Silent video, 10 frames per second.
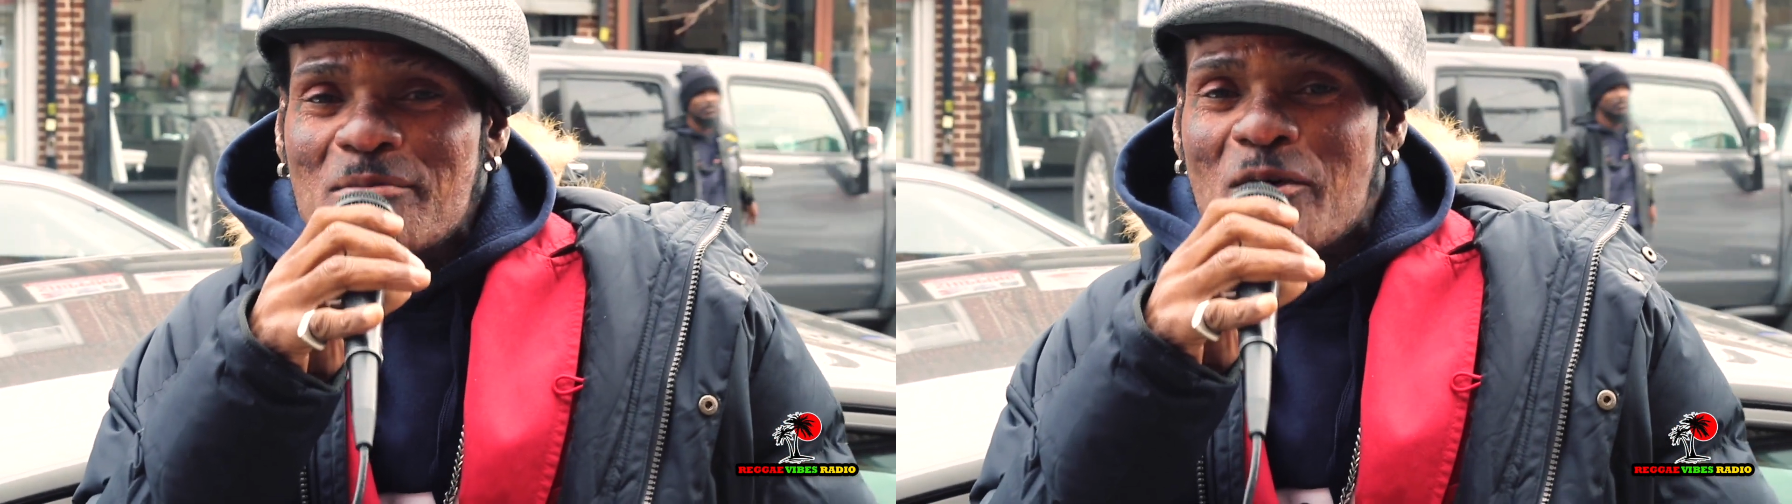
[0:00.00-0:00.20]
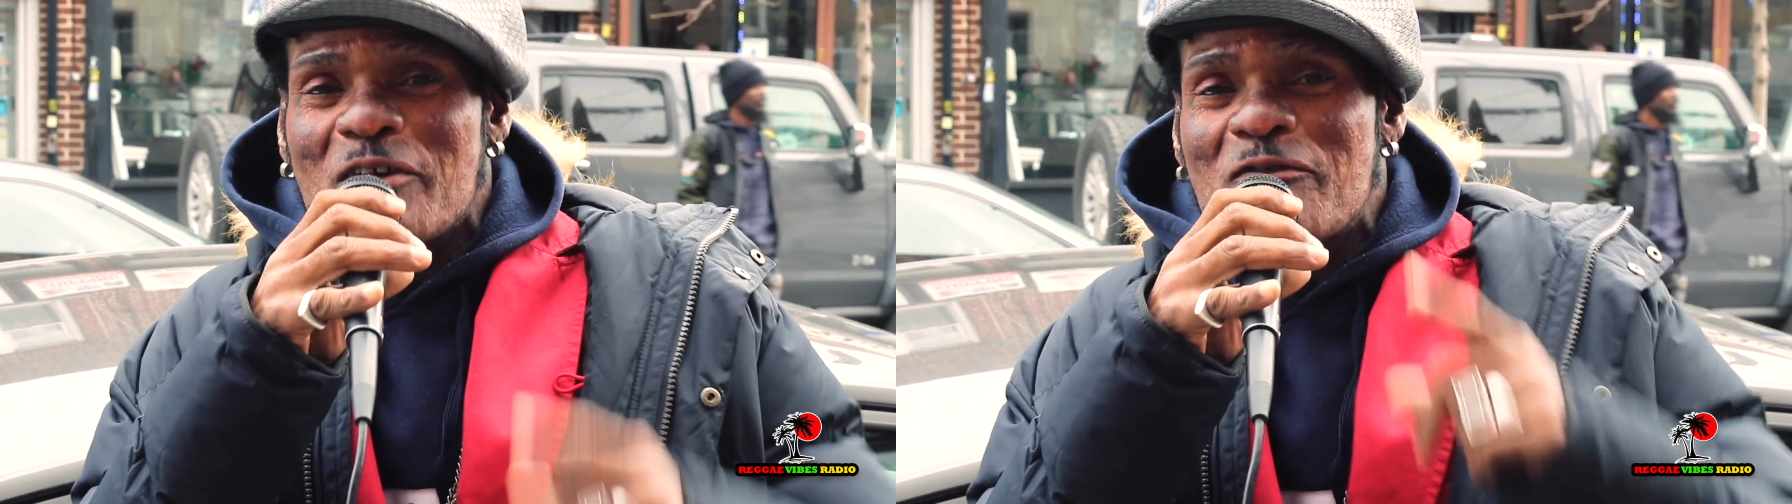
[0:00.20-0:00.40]

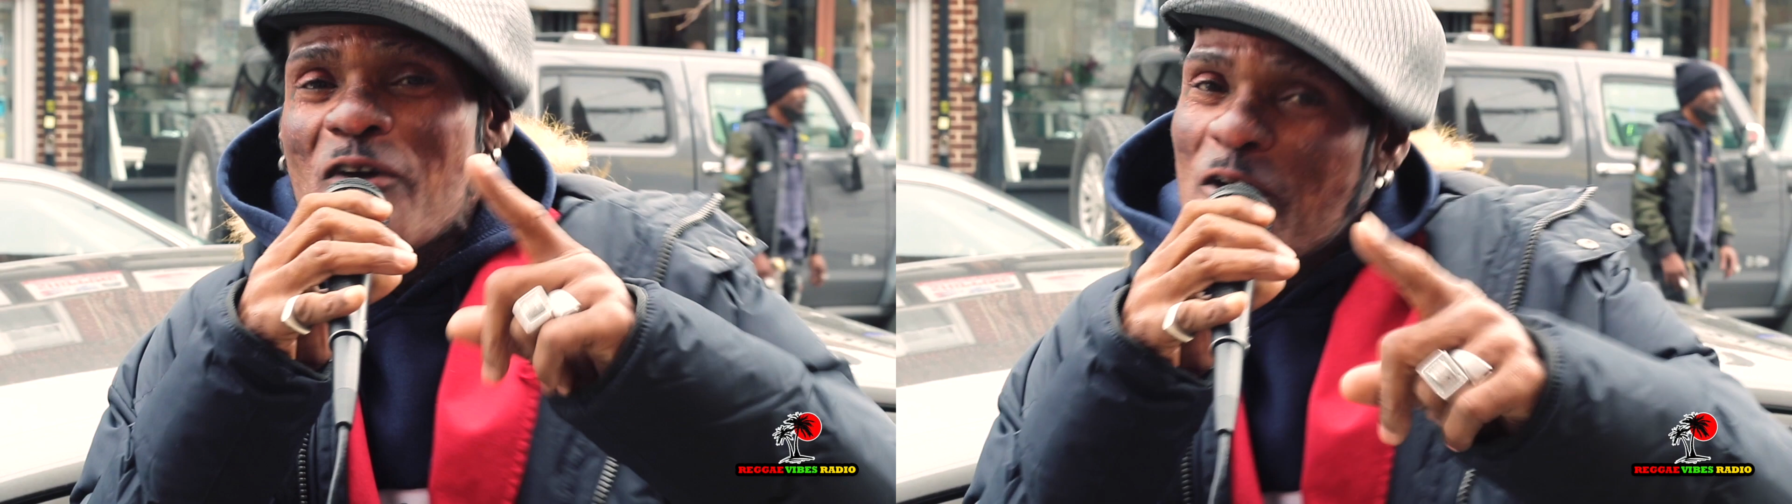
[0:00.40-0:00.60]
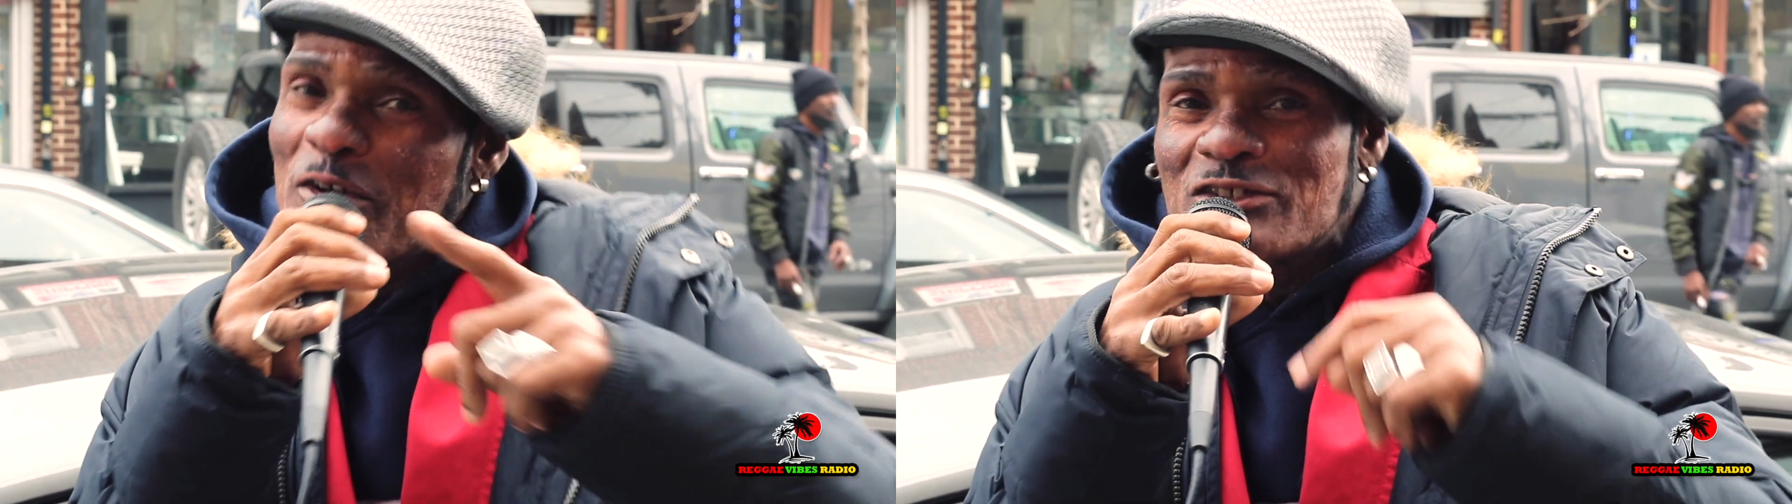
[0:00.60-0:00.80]
but the
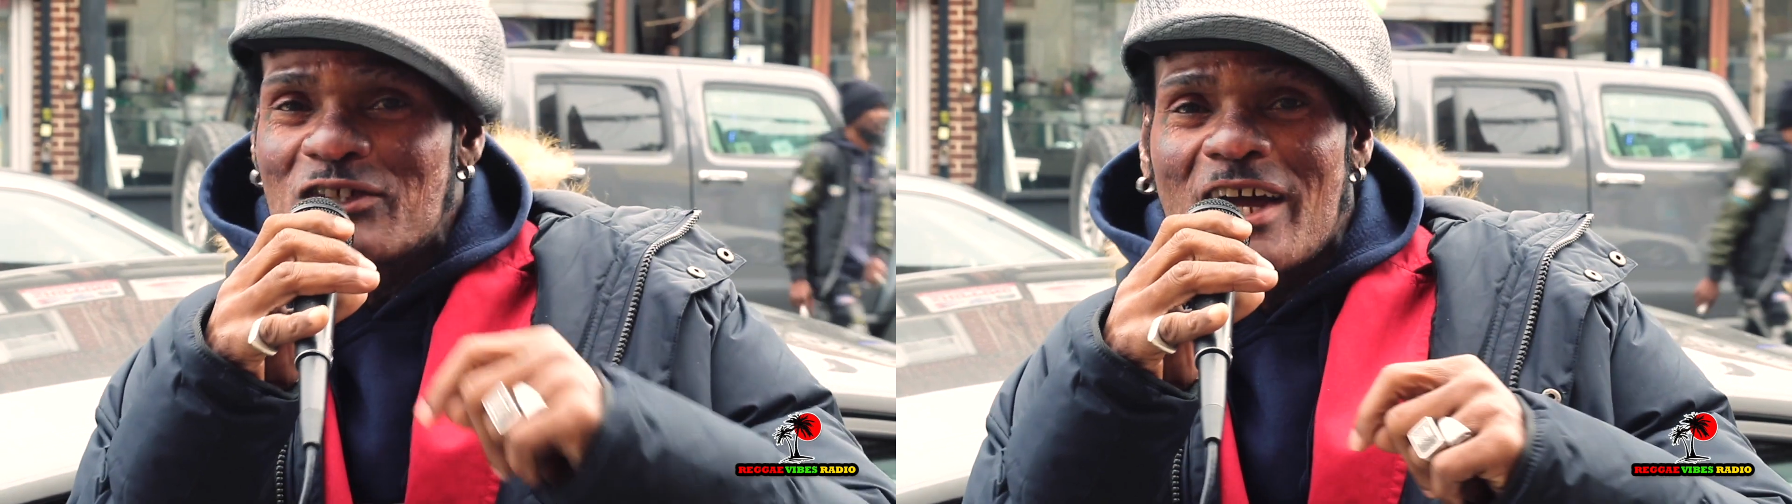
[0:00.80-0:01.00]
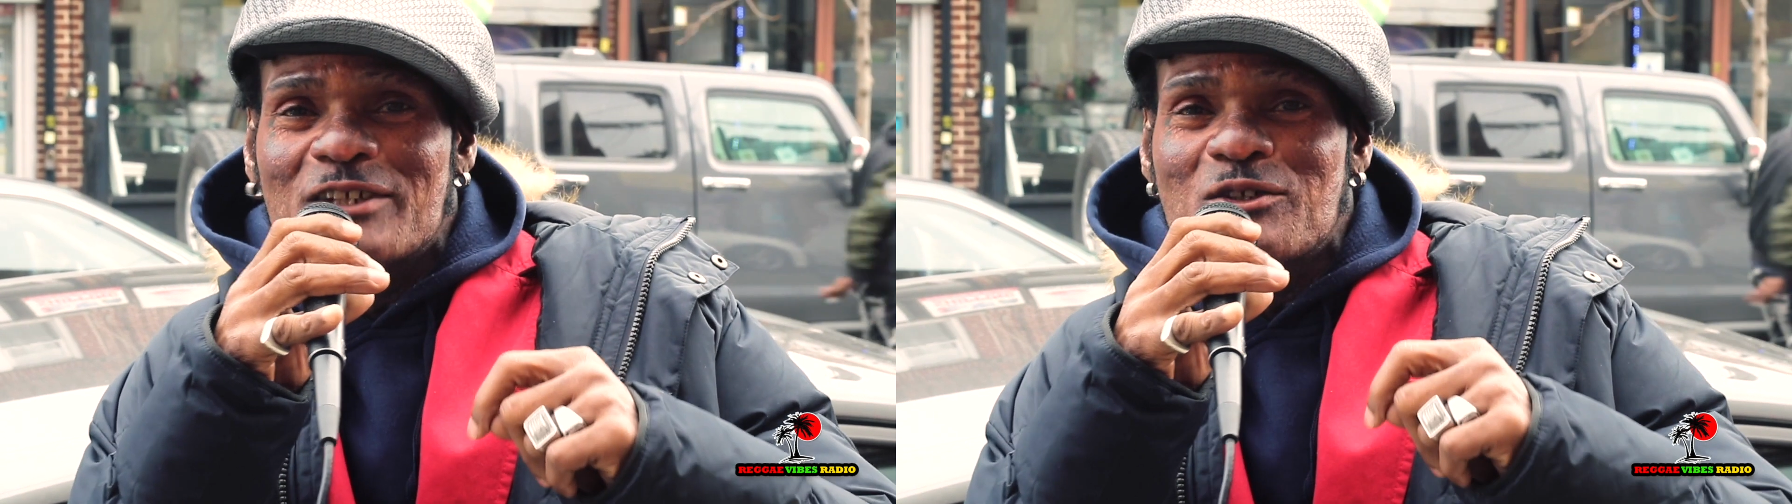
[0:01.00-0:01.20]
first
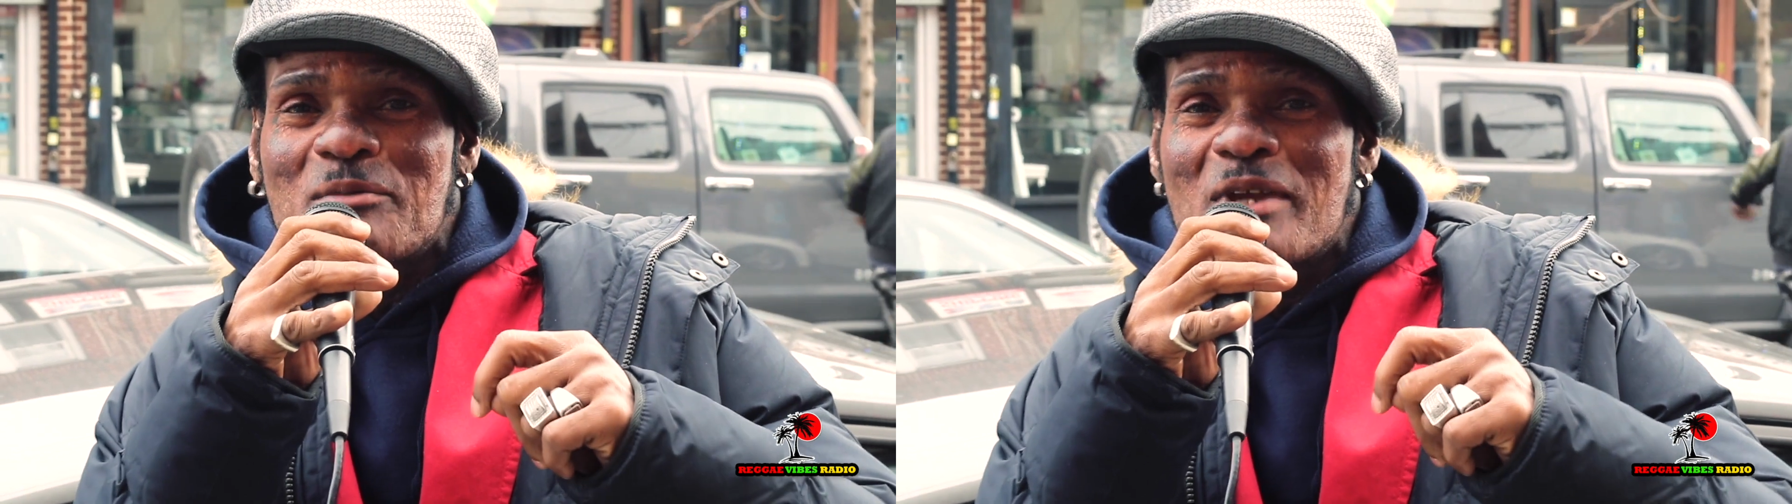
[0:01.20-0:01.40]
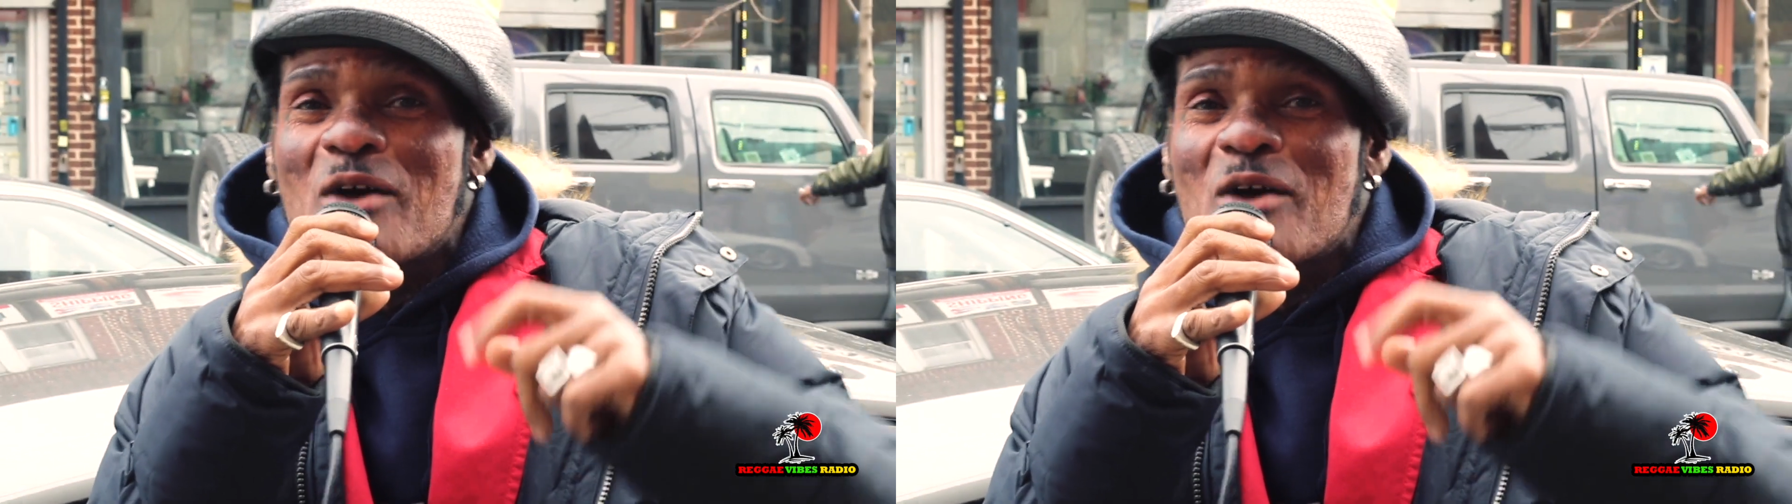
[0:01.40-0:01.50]
try to me,